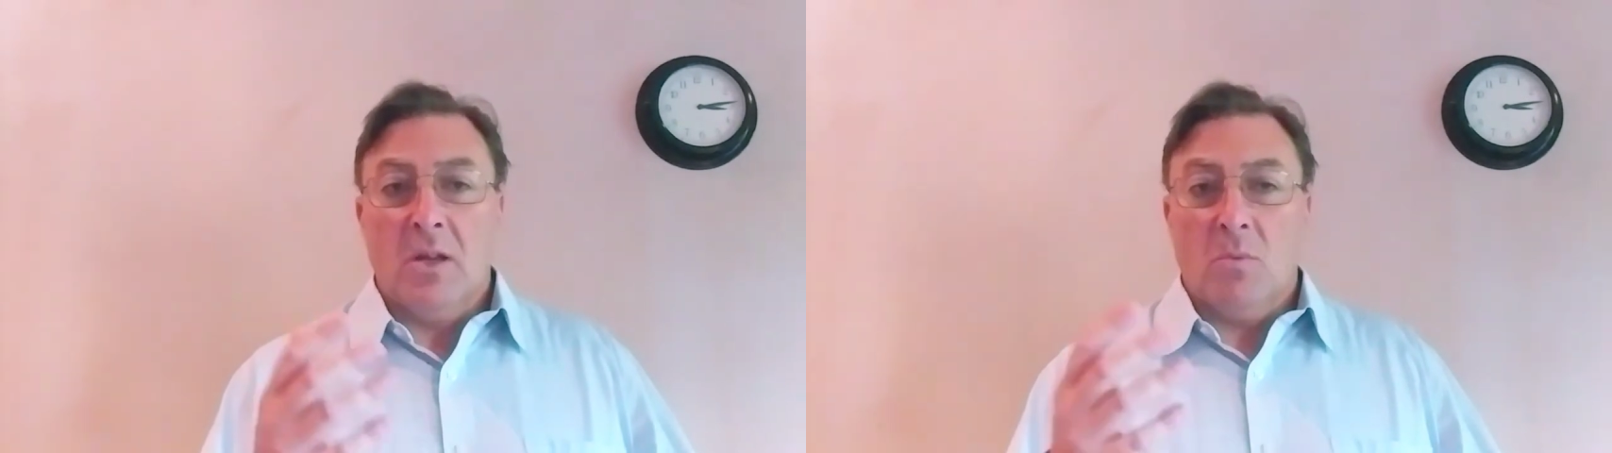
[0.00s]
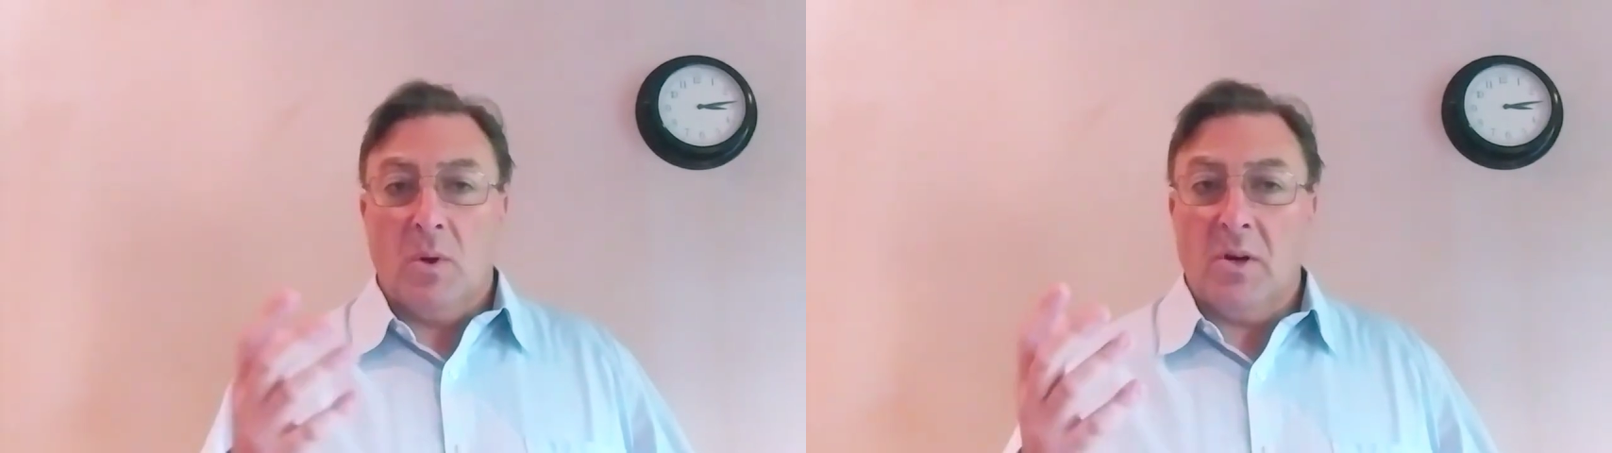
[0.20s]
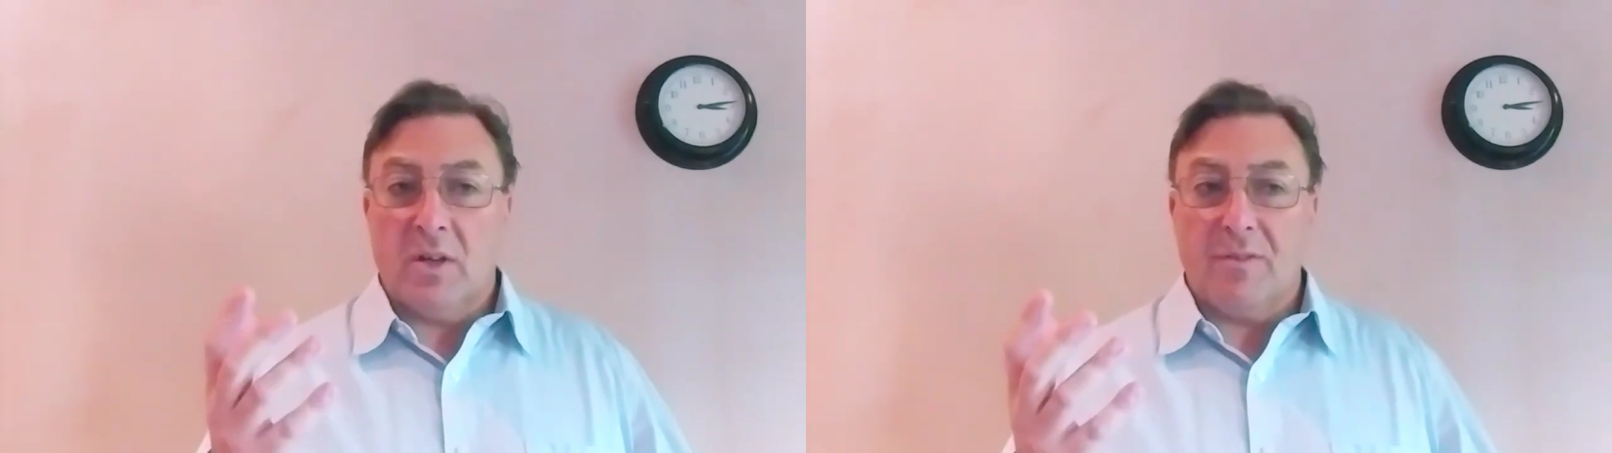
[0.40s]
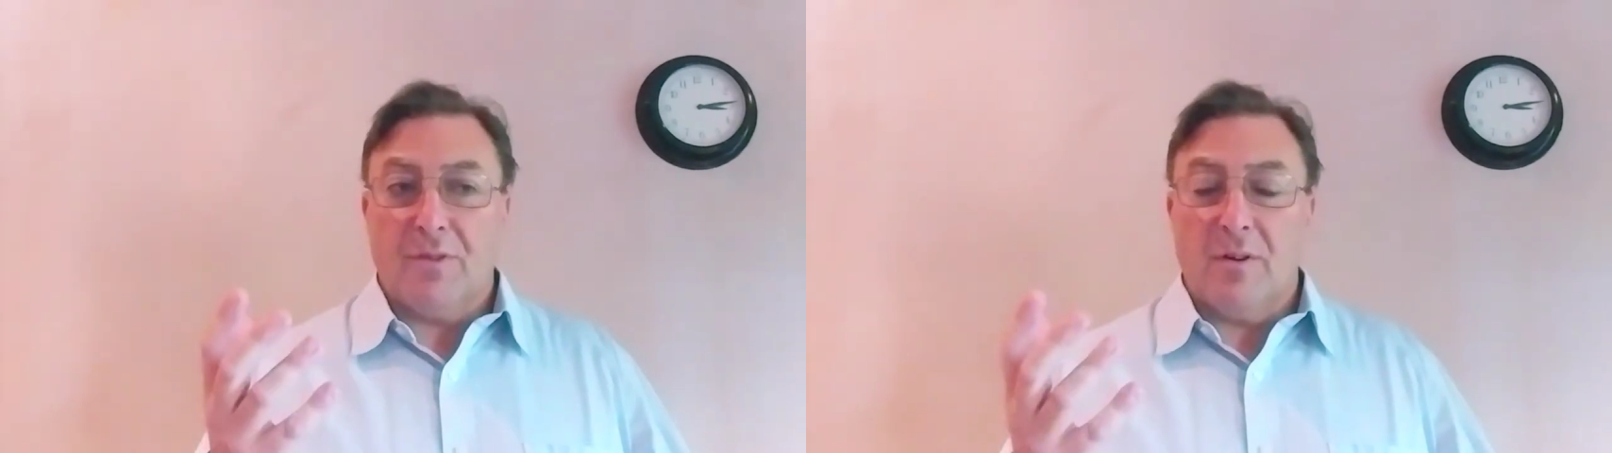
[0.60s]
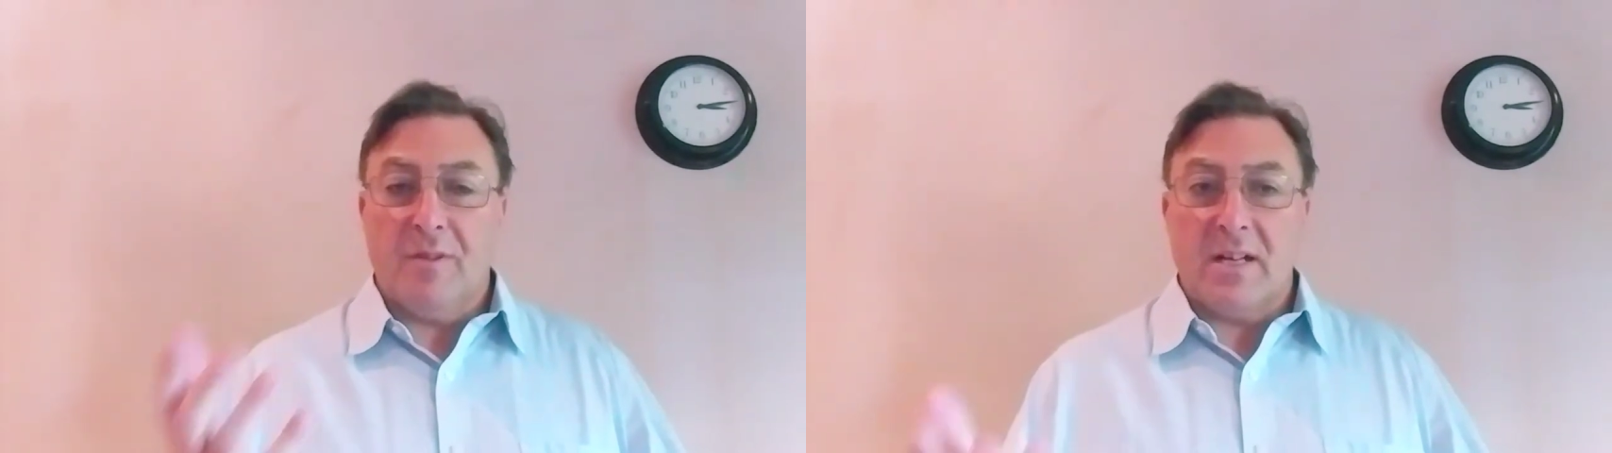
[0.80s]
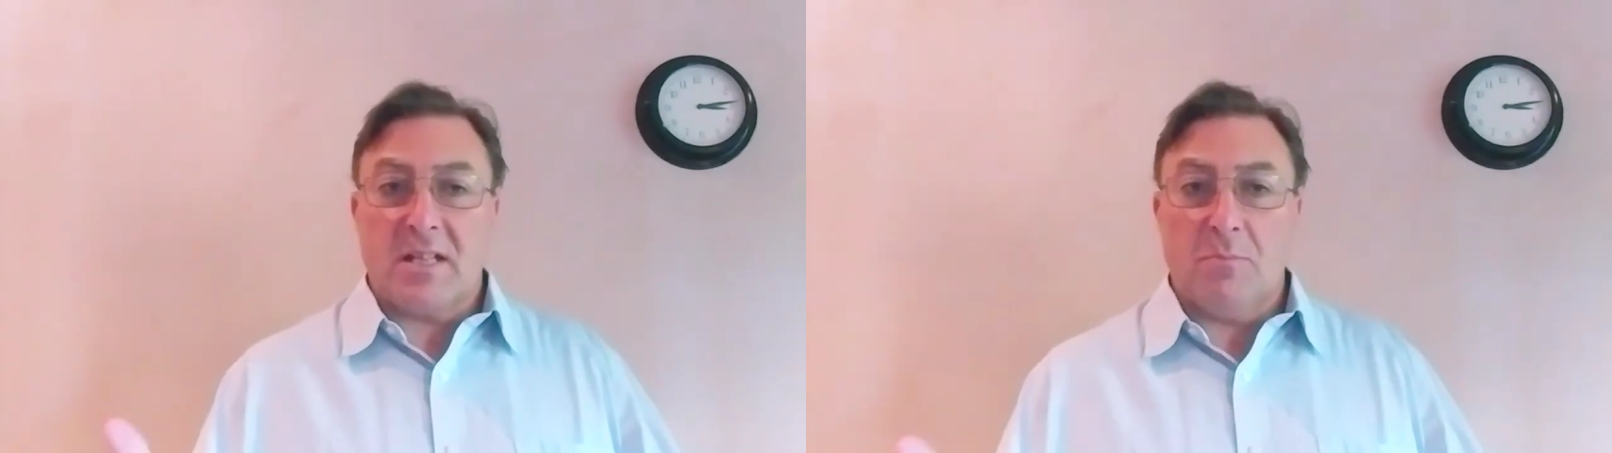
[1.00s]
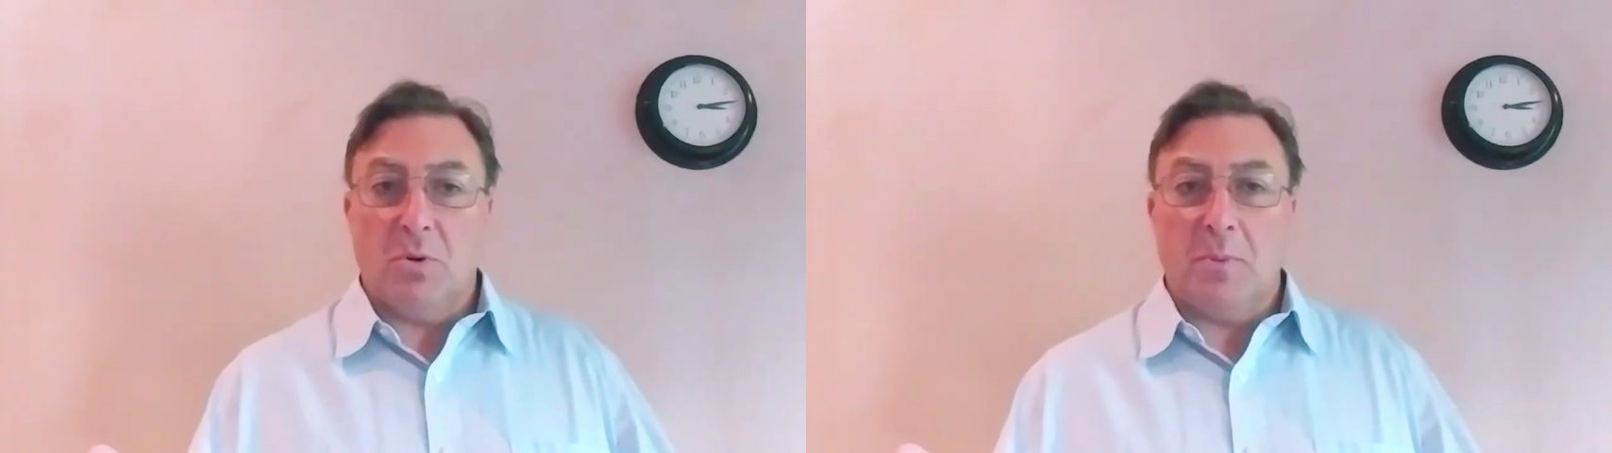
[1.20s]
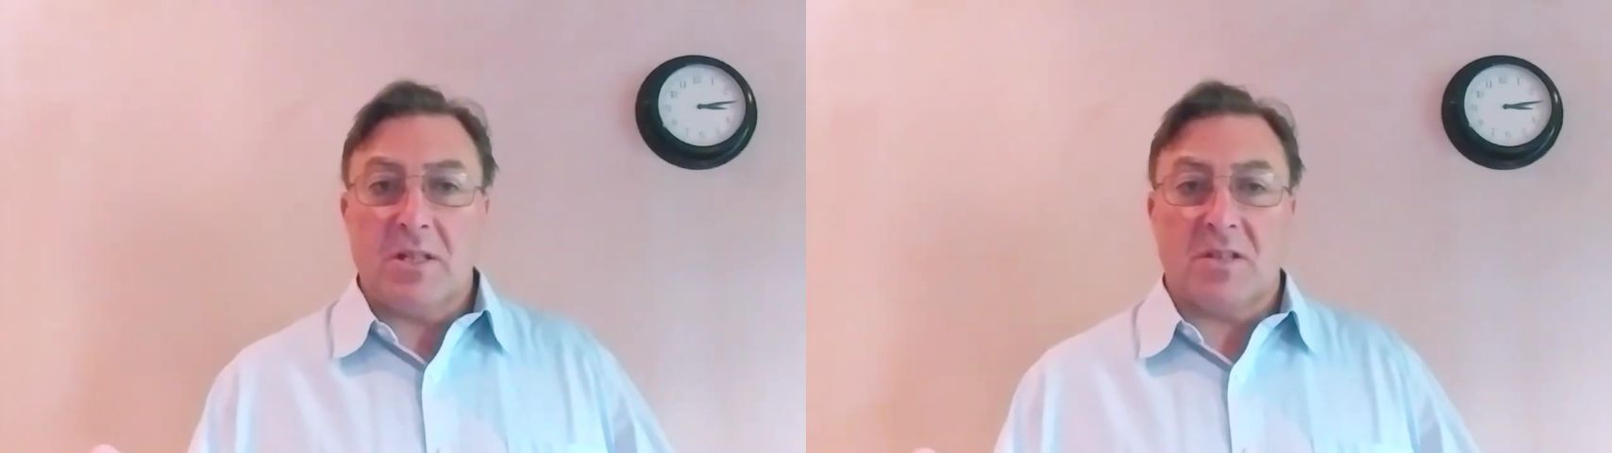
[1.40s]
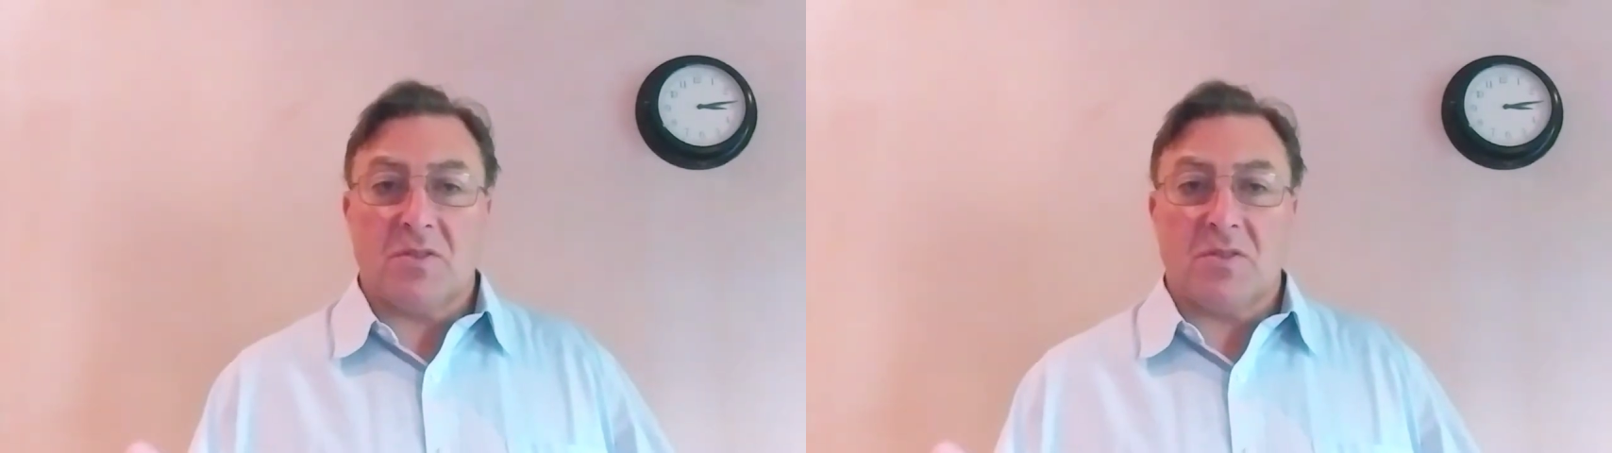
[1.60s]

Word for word: We were looking for a very simple piece